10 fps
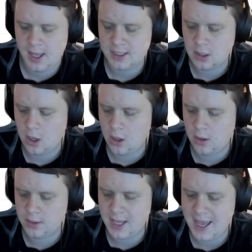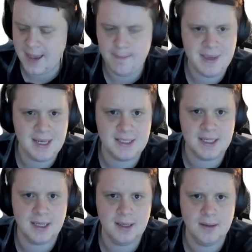It's called
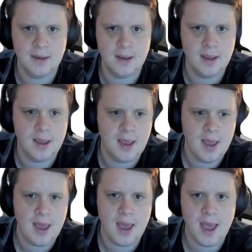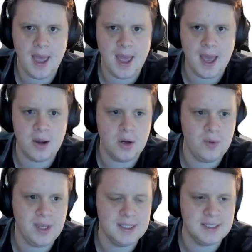MPT, and
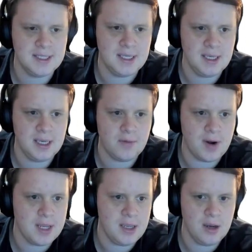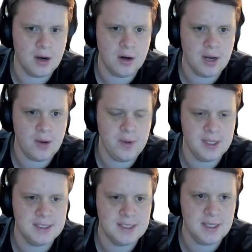we can see it right here, and we
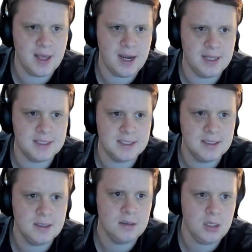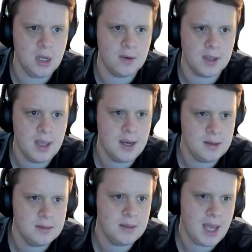can see that it's,
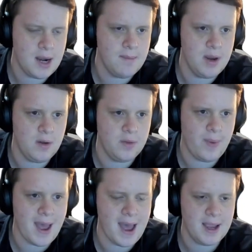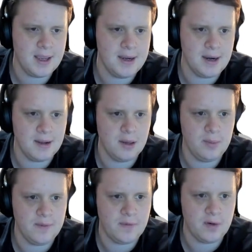kind of middle of the pack, a
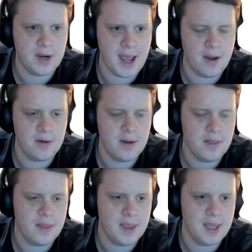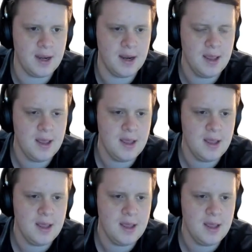little bit further down than